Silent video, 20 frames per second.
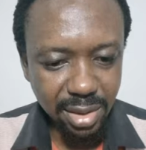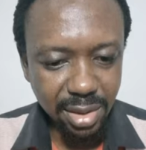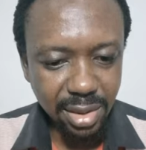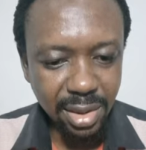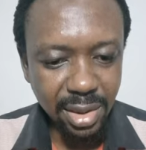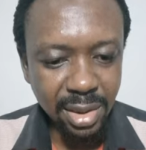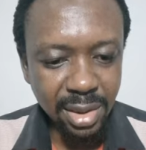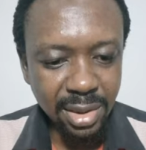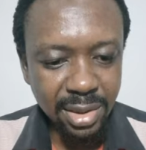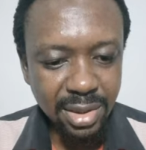
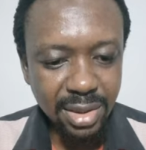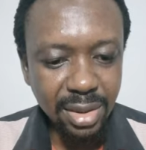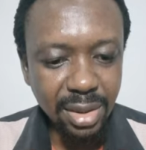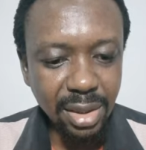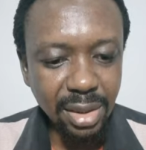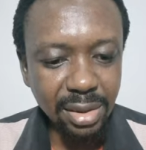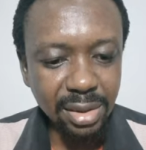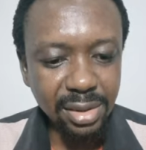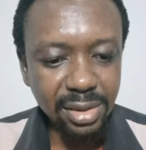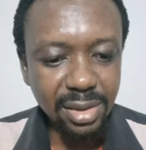It is
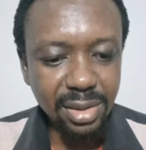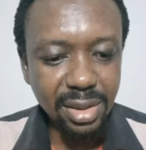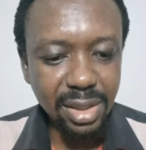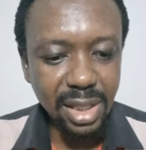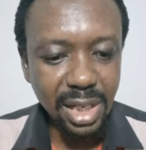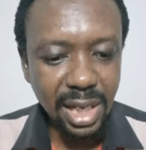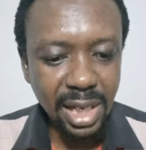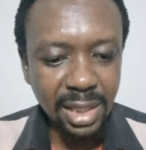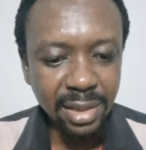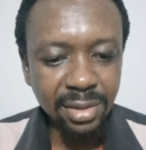not
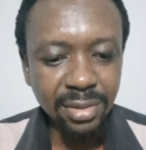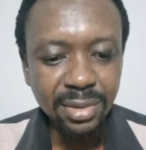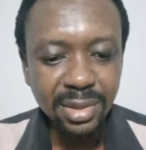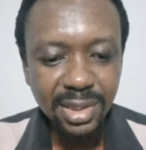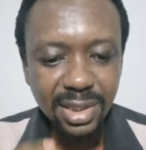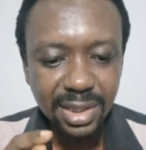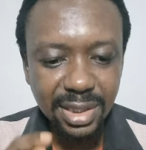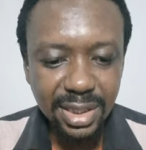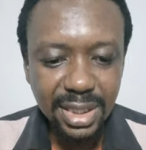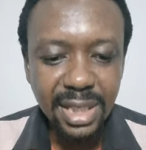an
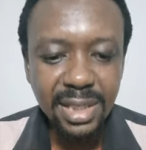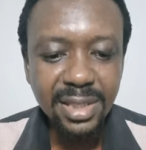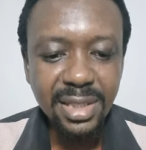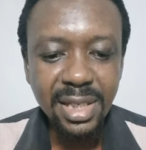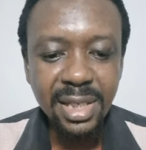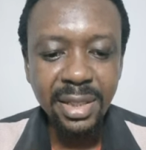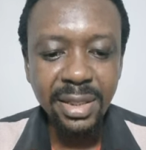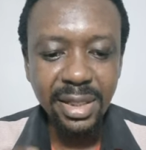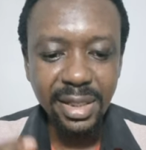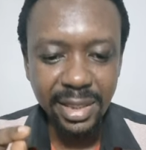
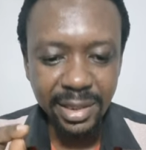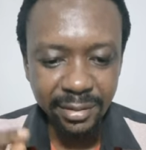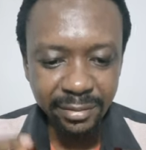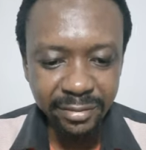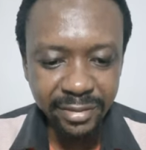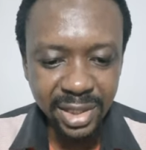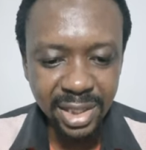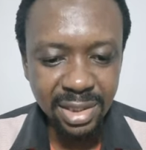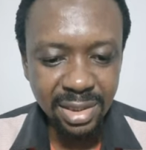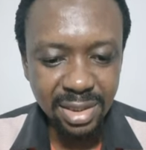uncertain
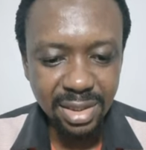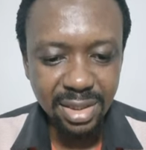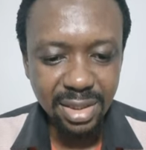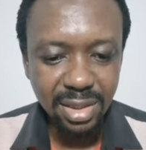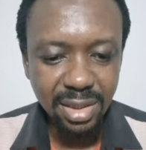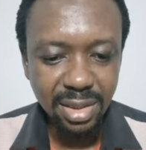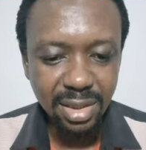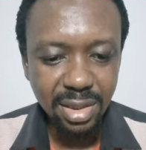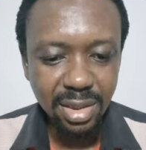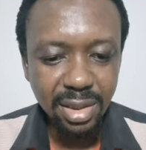event
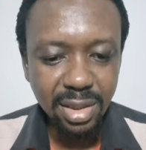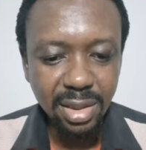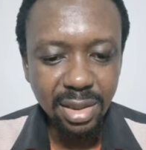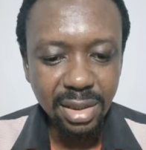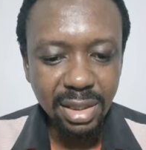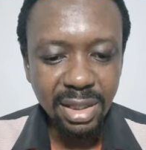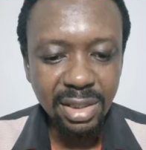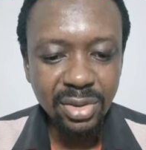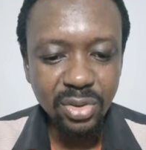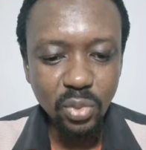
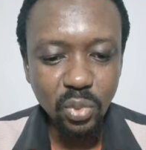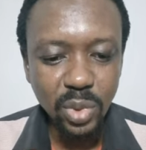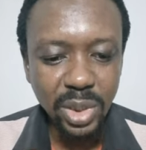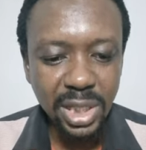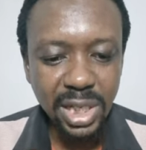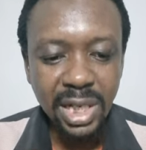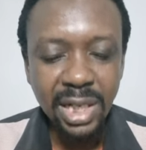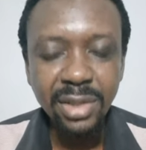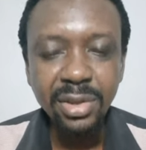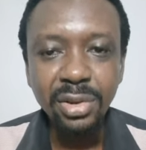that
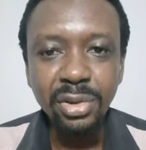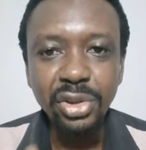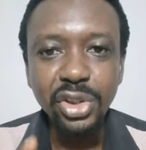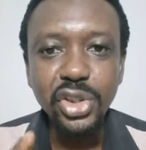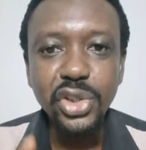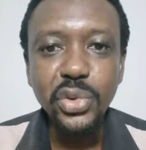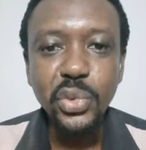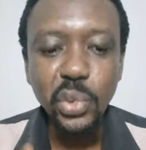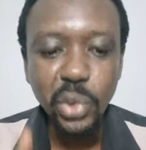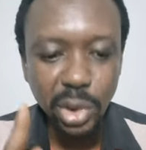we are not
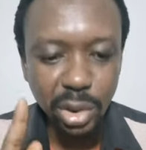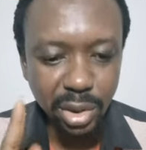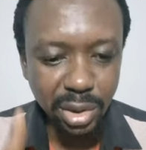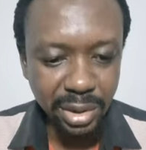sure